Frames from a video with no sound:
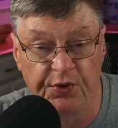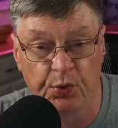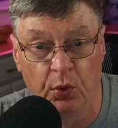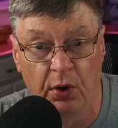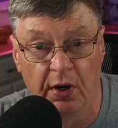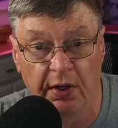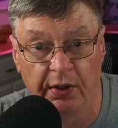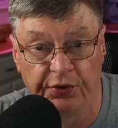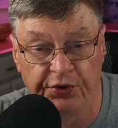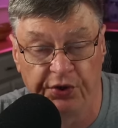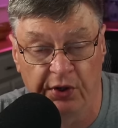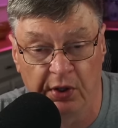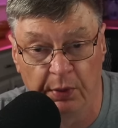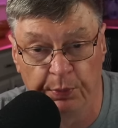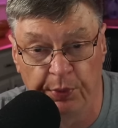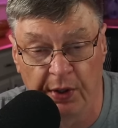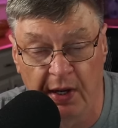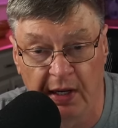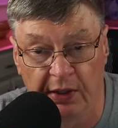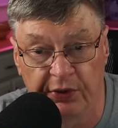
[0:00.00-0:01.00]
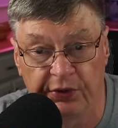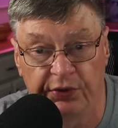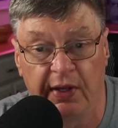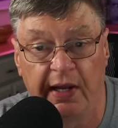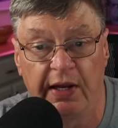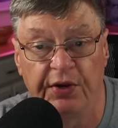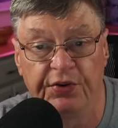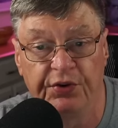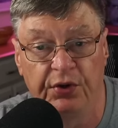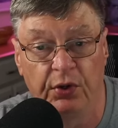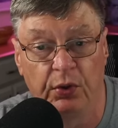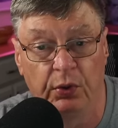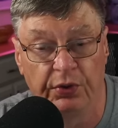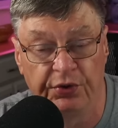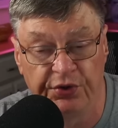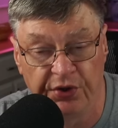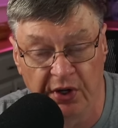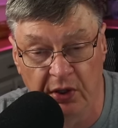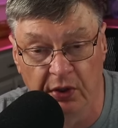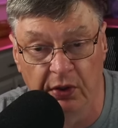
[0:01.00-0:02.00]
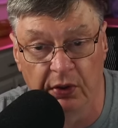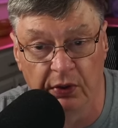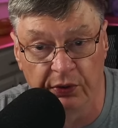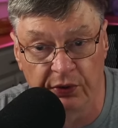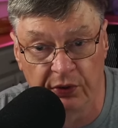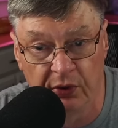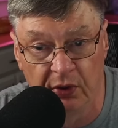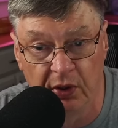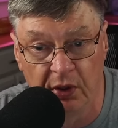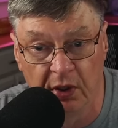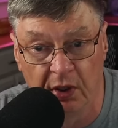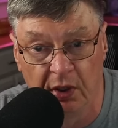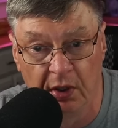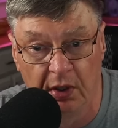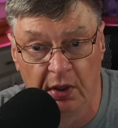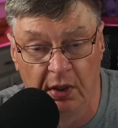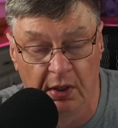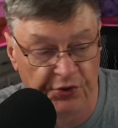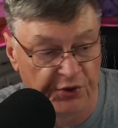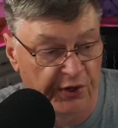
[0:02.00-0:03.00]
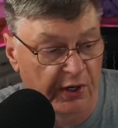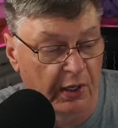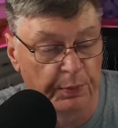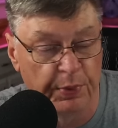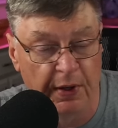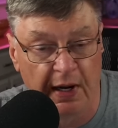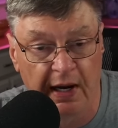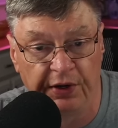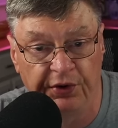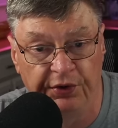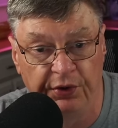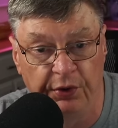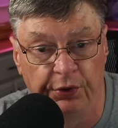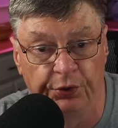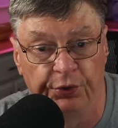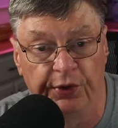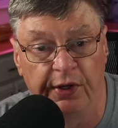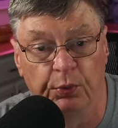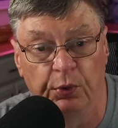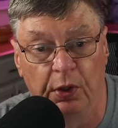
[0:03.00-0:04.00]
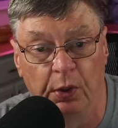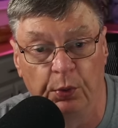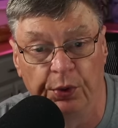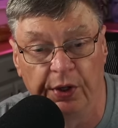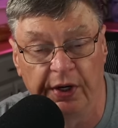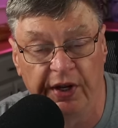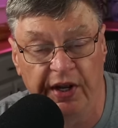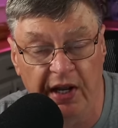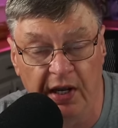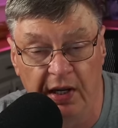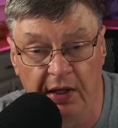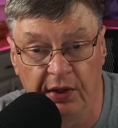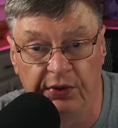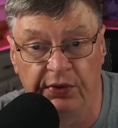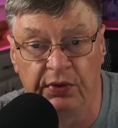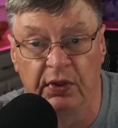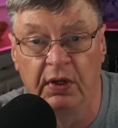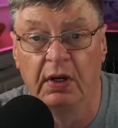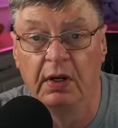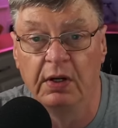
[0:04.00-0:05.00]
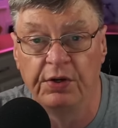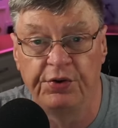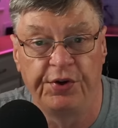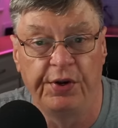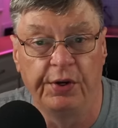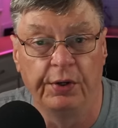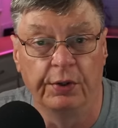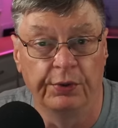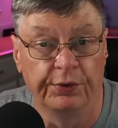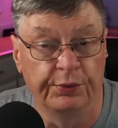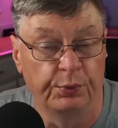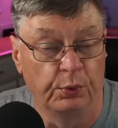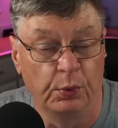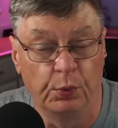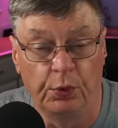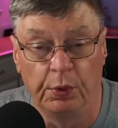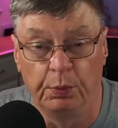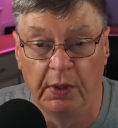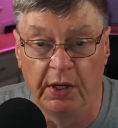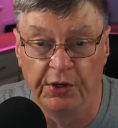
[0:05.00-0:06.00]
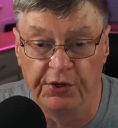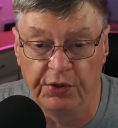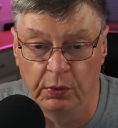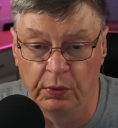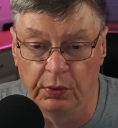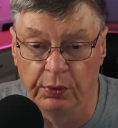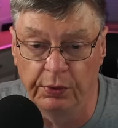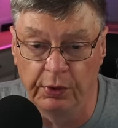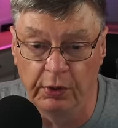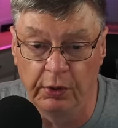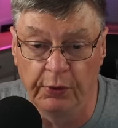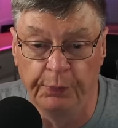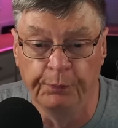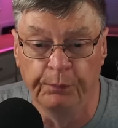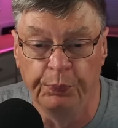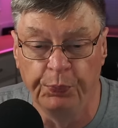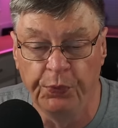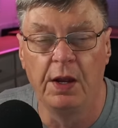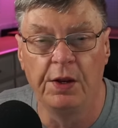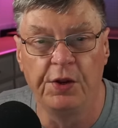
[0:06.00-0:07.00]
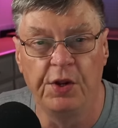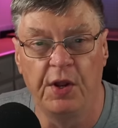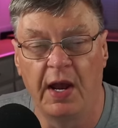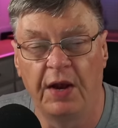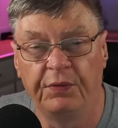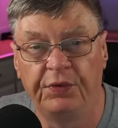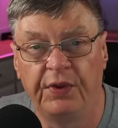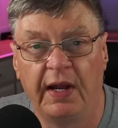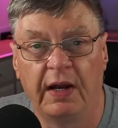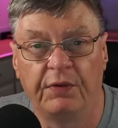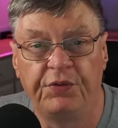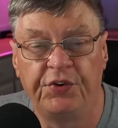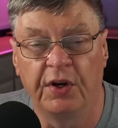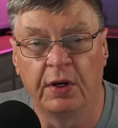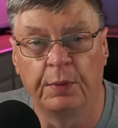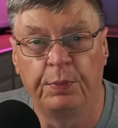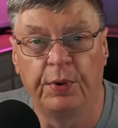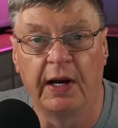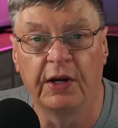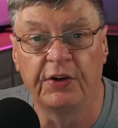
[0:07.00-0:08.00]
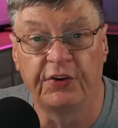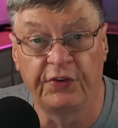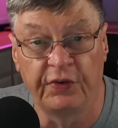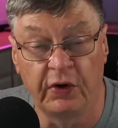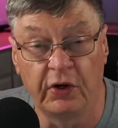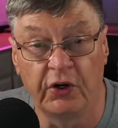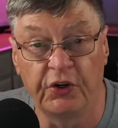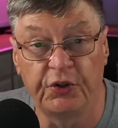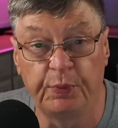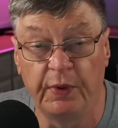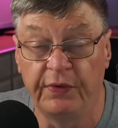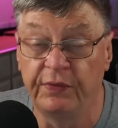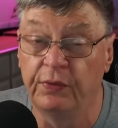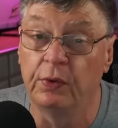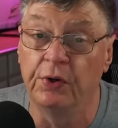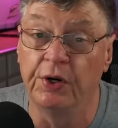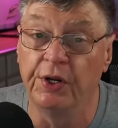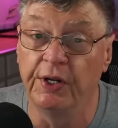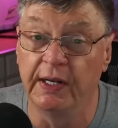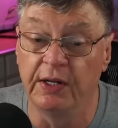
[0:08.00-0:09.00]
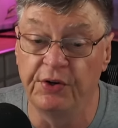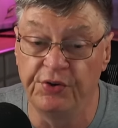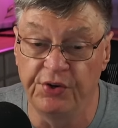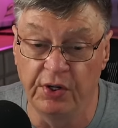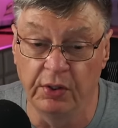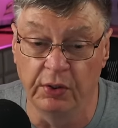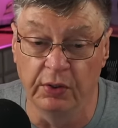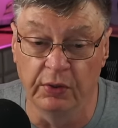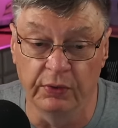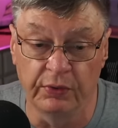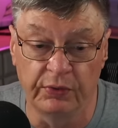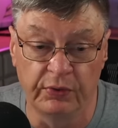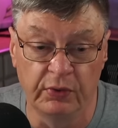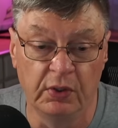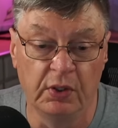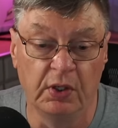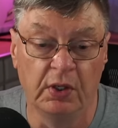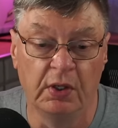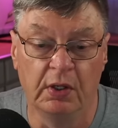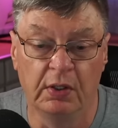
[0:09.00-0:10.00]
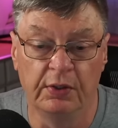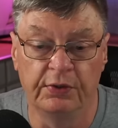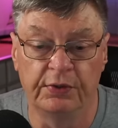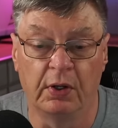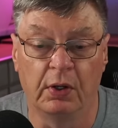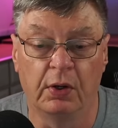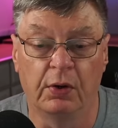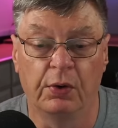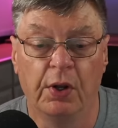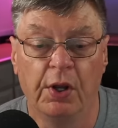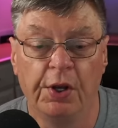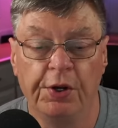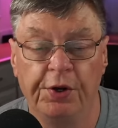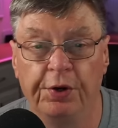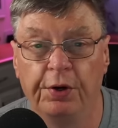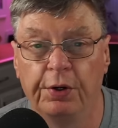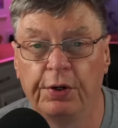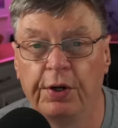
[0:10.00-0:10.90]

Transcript: 1 is chickenpox. Stage 2 is shingles. Chickenpox usually when we're kids, shingles when we're much older. You have to have chickenpox first before you get shingles. So you're